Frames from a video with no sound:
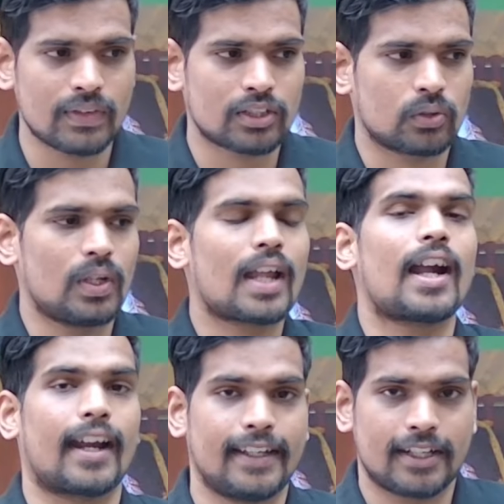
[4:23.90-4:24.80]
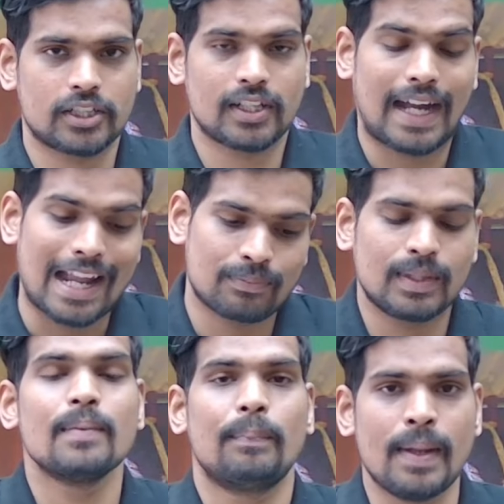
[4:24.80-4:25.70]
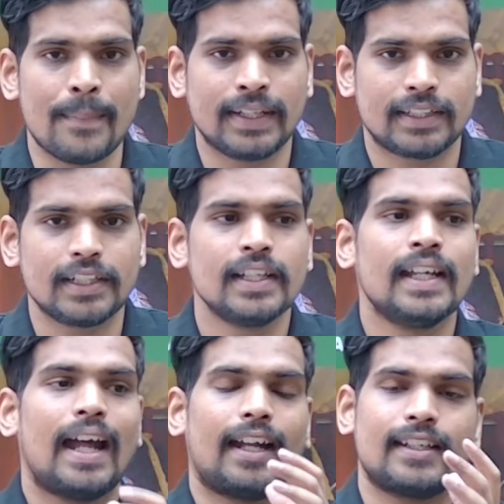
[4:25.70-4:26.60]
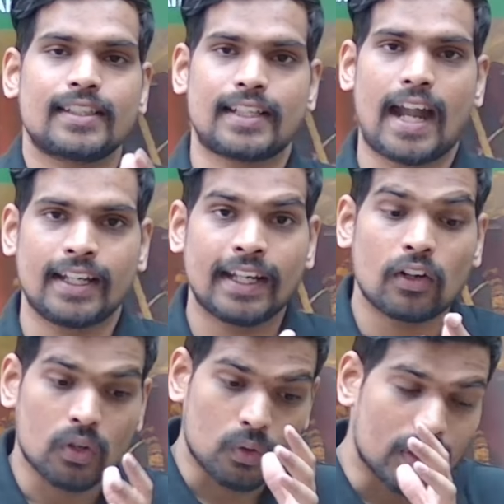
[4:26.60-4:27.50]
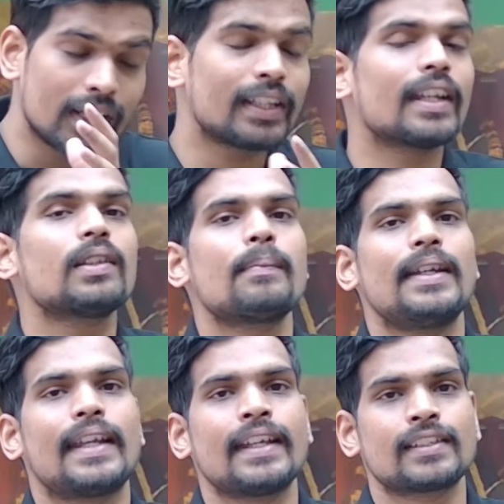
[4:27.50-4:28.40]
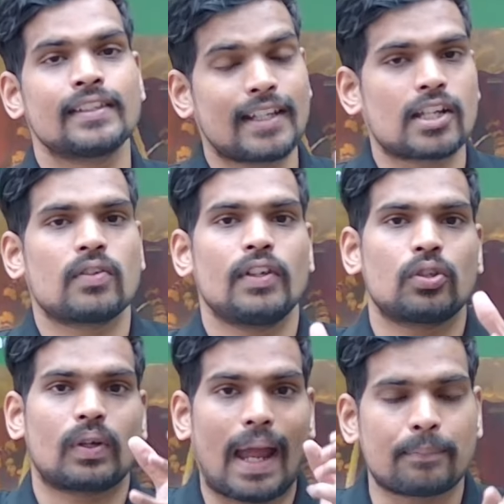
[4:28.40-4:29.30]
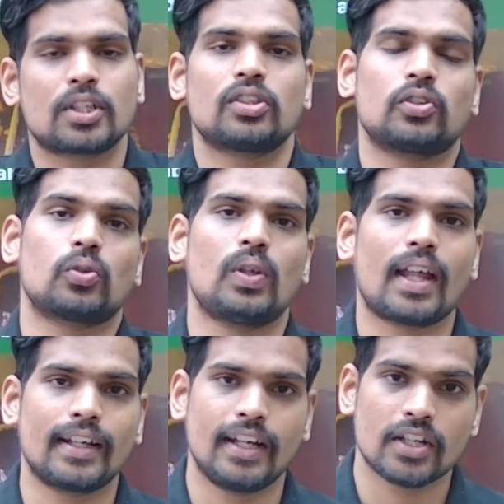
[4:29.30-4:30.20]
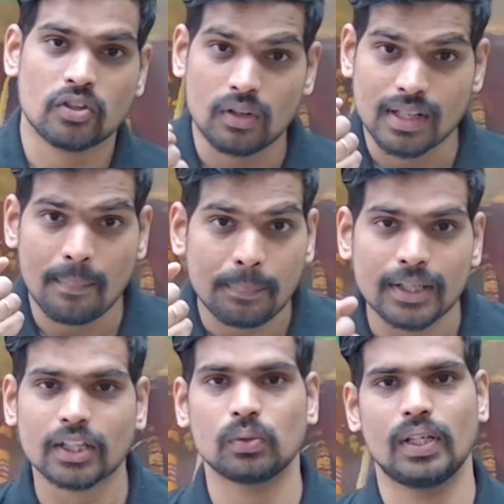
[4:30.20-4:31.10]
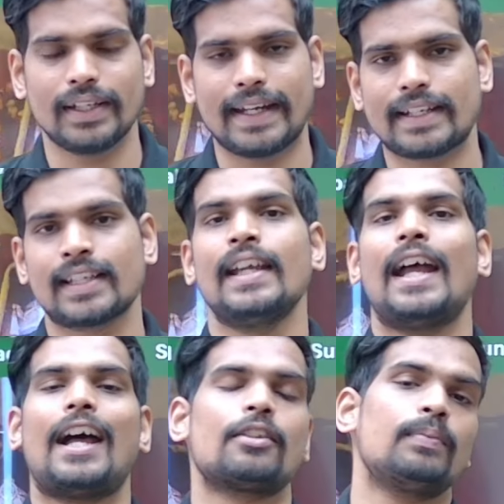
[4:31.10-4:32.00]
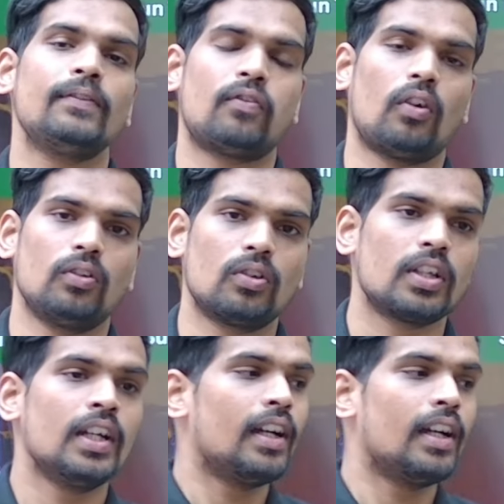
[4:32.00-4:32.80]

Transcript: where solar architecture has been implemented. Understanding or orienting the buildings in such a way to capture the solar radiation on some particular dates has been followed,